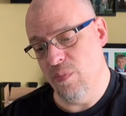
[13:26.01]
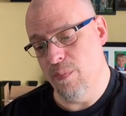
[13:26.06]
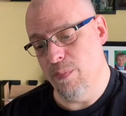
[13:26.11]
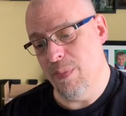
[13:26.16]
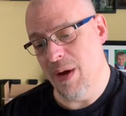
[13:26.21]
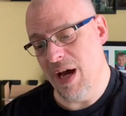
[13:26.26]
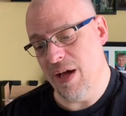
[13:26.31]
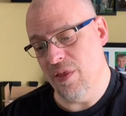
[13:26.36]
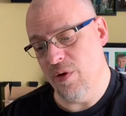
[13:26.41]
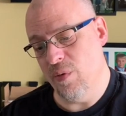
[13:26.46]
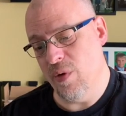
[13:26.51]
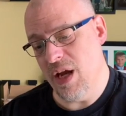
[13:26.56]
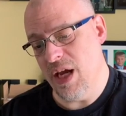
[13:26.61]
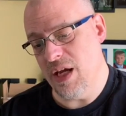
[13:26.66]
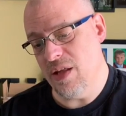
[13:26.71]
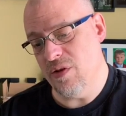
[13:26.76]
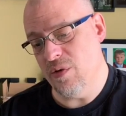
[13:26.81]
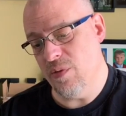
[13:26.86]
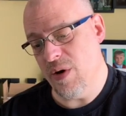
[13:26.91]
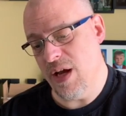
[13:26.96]
by the
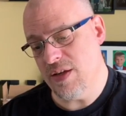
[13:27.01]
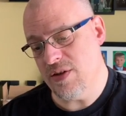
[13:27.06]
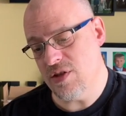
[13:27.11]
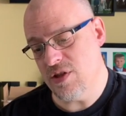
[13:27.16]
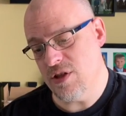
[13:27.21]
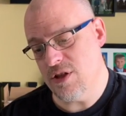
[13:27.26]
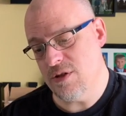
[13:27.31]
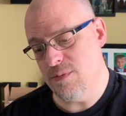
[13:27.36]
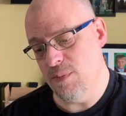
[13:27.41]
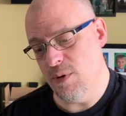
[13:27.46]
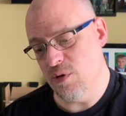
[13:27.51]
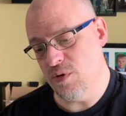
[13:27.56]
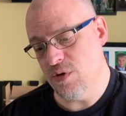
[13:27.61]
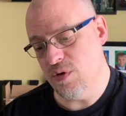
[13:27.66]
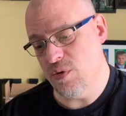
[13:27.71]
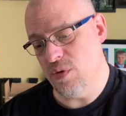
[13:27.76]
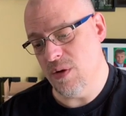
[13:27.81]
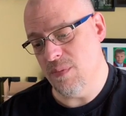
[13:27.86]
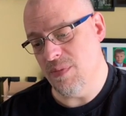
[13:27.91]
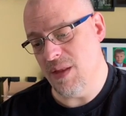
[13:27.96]
way the rest spoke
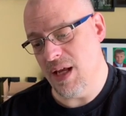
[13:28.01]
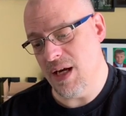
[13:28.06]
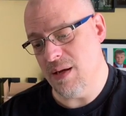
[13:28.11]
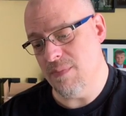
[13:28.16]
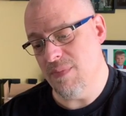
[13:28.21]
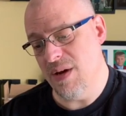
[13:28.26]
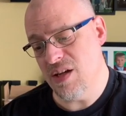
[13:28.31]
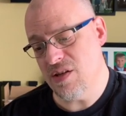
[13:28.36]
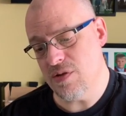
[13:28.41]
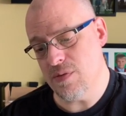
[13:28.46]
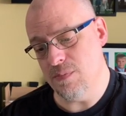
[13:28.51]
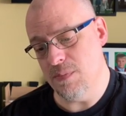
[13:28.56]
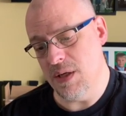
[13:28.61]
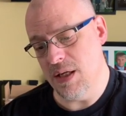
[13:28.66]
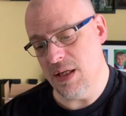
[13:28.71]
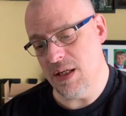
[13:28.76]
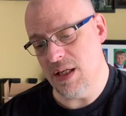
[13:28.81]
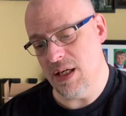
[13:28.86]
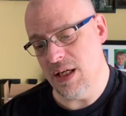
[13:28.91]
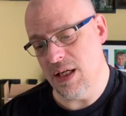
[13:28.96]
to him that he must be
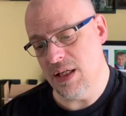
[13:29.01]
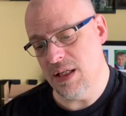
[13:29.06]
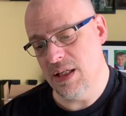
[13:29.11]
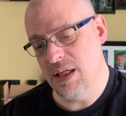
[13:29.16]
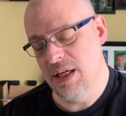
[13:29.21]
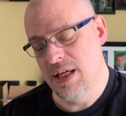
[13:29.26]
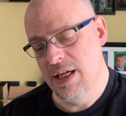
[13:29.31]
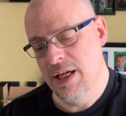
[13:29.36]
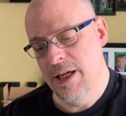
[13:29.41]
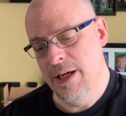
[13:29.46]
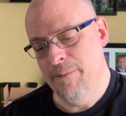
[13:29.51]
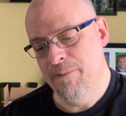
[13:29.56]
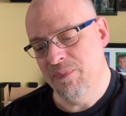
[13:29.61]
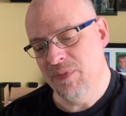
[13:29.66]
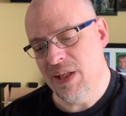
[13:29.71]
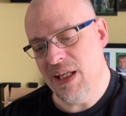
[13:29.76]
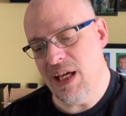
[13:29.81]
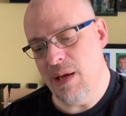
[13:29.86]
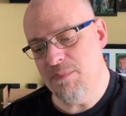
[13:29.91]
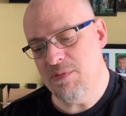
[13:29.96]
a king,
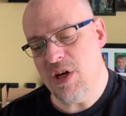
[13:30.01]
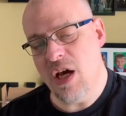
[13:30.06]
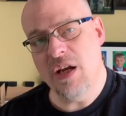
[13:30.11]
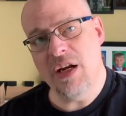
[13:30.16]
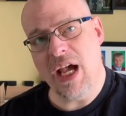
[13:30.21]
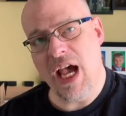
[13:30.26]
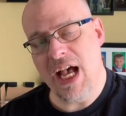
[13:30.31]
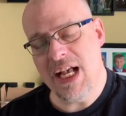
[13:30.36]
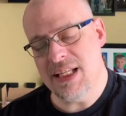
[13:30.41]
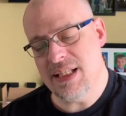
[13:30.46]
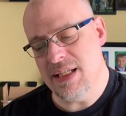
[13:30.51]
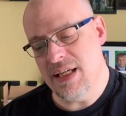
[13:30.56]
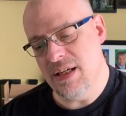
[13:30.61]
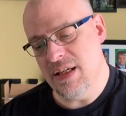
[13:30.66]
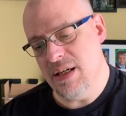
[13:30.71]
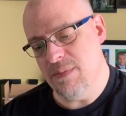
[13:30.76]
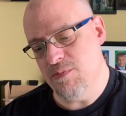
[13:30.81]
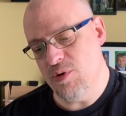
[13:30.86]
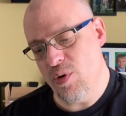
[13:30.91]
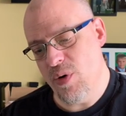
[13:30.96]
kept on asking
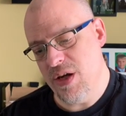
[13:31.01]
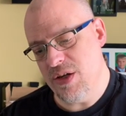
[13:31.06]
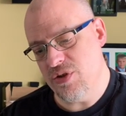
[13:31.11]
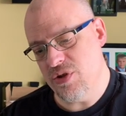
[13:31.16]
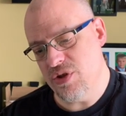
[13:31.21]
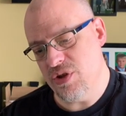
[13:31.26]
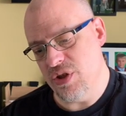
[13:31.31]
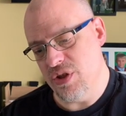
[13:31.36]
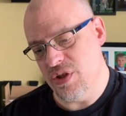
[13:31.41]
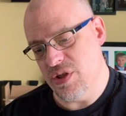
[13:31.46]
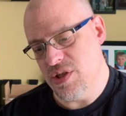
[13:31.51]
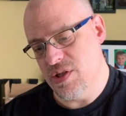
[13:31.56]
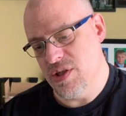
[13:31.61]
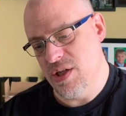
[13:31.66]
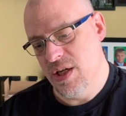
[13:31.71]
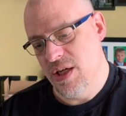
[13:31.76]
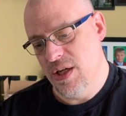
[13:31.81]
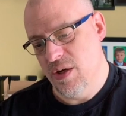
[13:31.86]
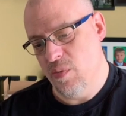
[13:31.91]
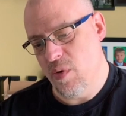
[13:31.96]
him questions.
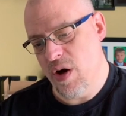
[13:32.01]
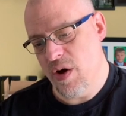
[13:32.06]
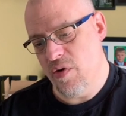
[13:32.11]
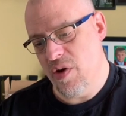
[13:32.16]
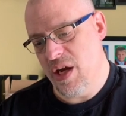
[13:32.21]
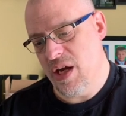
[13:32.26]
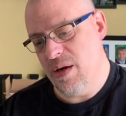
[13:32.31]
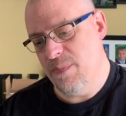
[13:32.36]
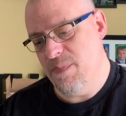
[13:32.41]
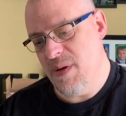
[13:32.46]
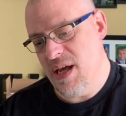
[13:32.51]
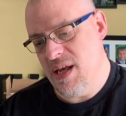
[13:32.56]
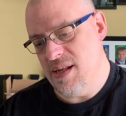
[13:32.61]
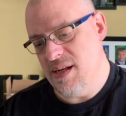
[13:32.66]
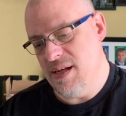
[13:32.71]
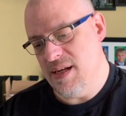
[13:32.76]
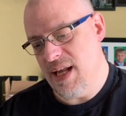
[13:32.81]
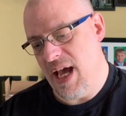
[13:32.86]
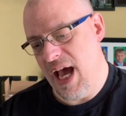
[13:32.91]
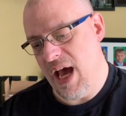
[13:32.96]
Where he had
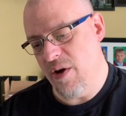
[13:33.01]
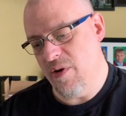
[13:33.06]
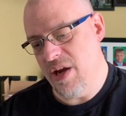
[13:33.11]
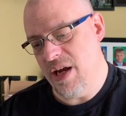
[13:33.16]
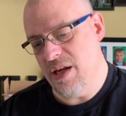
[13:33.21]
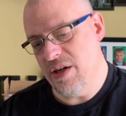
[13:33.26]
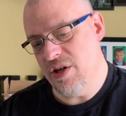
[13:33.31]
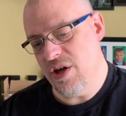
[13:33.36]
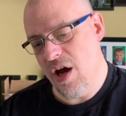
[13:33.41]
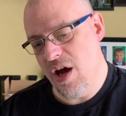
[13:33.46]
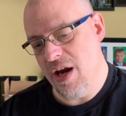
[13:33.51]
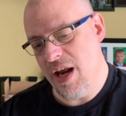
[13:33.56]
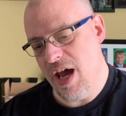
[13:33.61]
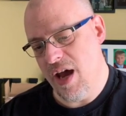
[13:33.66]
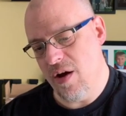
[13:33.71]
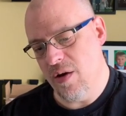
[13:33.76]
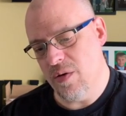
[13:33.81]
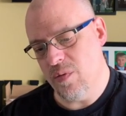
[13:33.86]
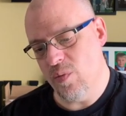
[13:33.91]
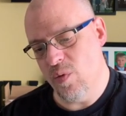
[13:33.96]
been, how he had got
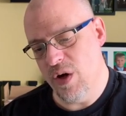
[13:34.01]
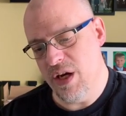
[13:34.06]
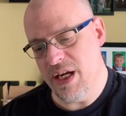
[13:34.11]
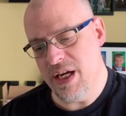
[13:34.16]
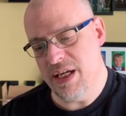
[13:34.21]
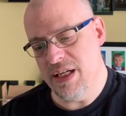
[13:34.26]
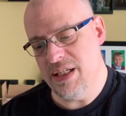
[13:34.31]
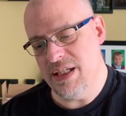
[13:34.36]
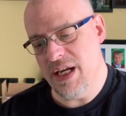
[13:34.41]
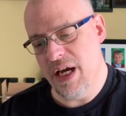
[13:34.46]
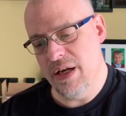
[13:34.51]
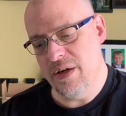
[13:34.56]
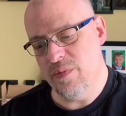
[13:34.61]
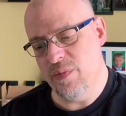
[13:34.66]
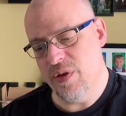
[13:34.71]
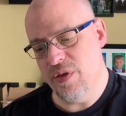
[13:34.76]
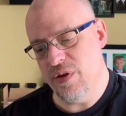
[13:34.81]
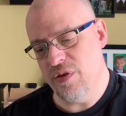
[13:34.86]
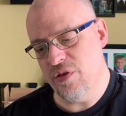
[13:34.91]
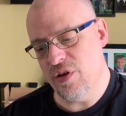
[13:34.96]
out, what he had done
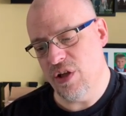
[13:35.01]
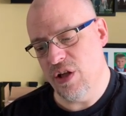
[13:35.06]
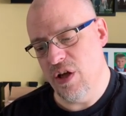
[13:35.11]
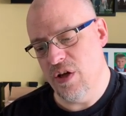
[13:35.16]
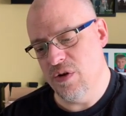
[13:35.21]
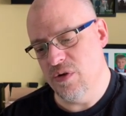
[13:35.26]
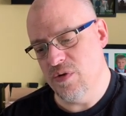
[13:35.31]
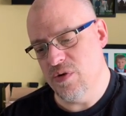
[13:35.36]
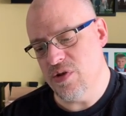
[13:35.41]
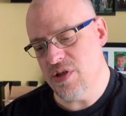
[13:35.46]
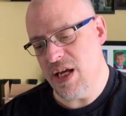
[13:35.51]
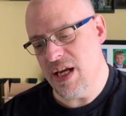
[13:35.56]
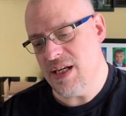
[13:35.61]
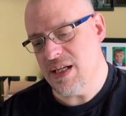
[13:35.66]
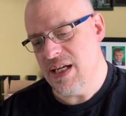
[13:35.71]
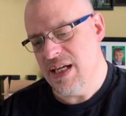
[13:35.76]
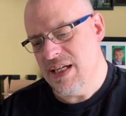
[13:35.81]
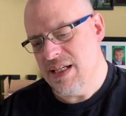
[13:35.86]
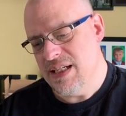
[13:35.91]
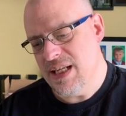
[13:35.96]
with his clothes,
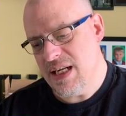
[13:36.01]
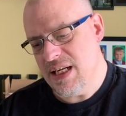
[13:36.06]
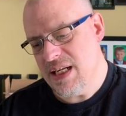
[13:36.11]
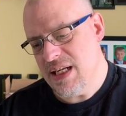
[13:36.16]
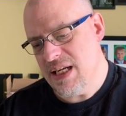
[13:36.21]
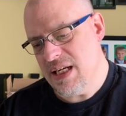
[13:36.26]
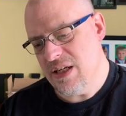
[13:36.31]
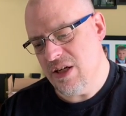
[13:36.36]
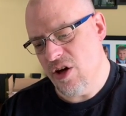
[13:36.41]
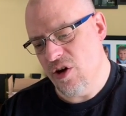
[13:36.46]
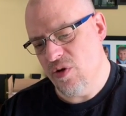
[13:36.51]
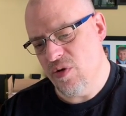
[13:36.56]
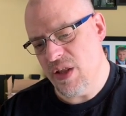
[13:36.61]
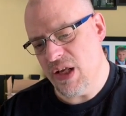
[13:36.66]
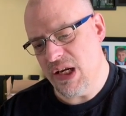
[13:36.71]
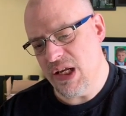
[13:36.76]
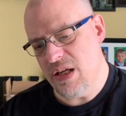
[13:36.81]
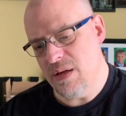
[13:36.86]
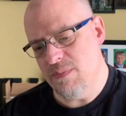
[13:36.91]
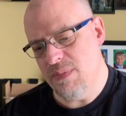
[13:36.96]
and didn't he know
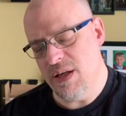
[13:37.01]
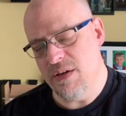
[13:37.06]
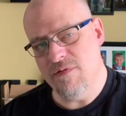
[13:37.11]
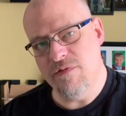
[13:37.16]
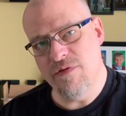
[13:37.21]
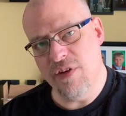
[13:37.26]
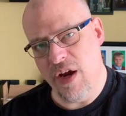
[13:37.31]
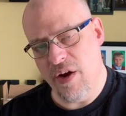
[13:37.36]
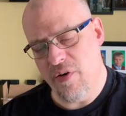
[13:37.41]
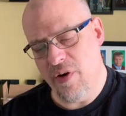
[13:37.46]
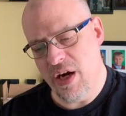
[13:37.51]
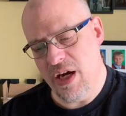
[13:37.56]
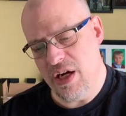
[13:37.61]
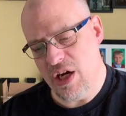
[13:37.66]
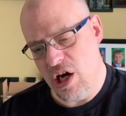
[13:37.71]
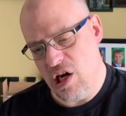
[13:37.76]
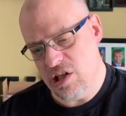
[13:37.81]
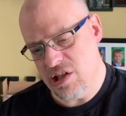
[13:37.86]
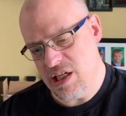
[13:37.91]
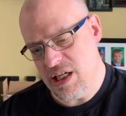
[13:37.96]
that he had been very
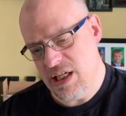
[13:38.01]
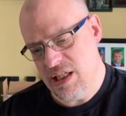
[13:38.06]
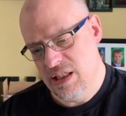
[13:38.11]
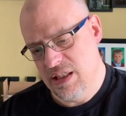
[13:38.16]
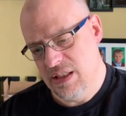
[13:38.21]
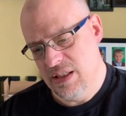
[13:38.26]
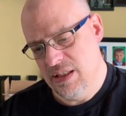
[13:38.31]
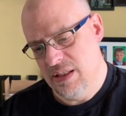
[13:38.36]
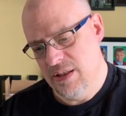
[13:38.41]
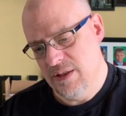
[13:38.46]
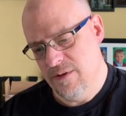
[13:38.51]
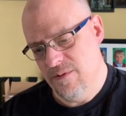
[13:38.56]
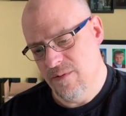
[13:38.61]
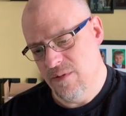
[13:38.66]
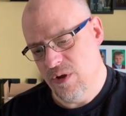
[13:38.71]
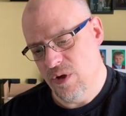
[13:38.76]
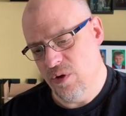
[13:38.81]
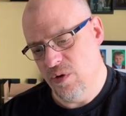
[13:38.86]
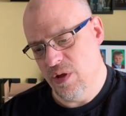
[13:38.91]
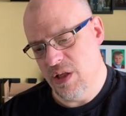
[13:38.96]
naughty?
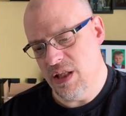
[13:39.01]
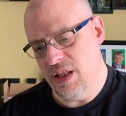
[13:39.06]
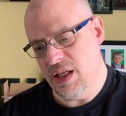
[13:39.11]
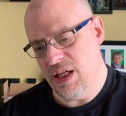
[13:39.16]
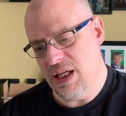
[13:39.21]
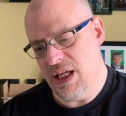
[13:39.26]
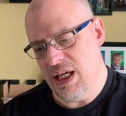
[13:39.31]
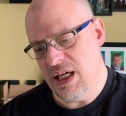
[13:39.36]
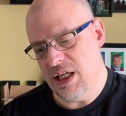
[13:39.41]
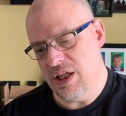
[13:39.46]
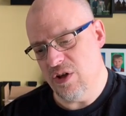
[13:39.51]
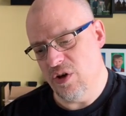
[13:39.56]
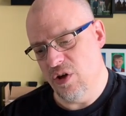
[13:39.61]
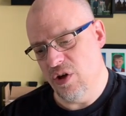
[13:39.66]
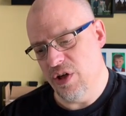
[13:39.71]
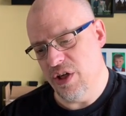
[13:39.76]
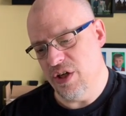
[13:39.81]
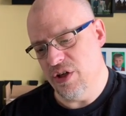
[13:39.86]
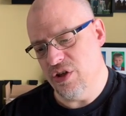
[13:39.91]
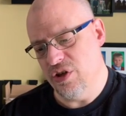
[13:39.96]
Only the king
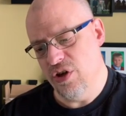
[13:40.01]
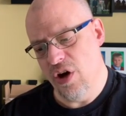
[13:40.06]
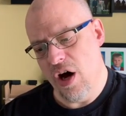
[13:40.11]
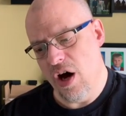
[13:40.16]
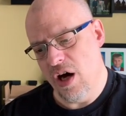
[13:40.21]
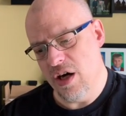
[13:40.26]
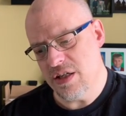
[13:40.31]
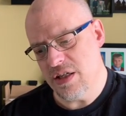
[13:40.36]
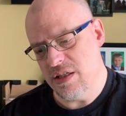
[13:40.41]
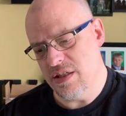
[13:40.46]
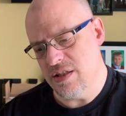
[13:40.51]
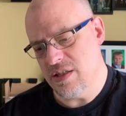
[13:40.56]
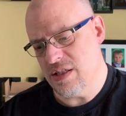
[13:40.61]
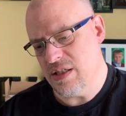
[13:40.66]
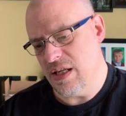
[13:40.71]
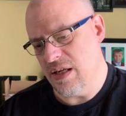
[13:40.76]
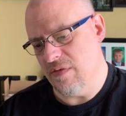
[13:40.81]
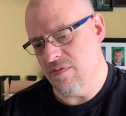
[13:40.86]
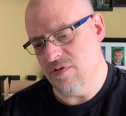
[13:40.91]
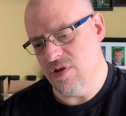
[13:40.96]
called it not
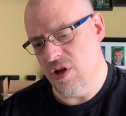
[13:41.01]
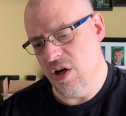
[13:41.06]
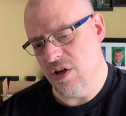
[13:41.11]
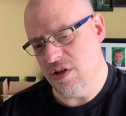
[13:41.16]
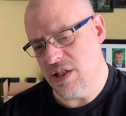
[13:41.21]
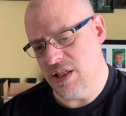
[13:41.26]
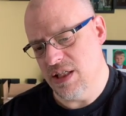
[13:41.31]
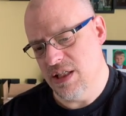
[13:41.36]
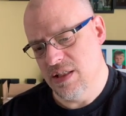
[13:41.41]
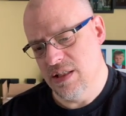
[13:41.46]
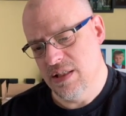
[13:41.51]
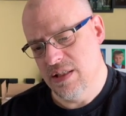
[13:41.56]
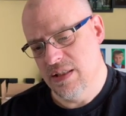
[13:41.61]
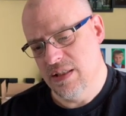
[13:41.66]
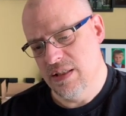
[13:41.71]
instead of naughty.